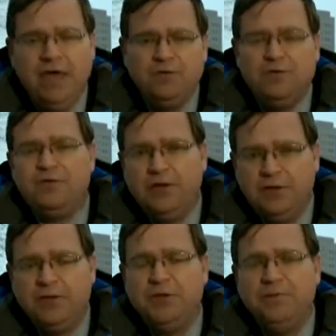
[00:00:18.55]

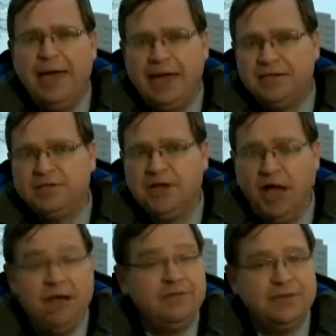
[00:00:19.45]
fulfill the demands
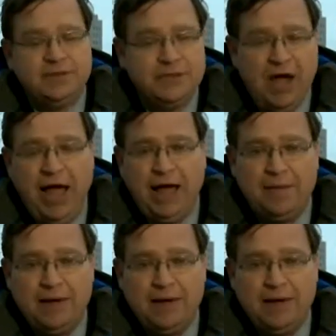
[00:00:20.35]
of the job,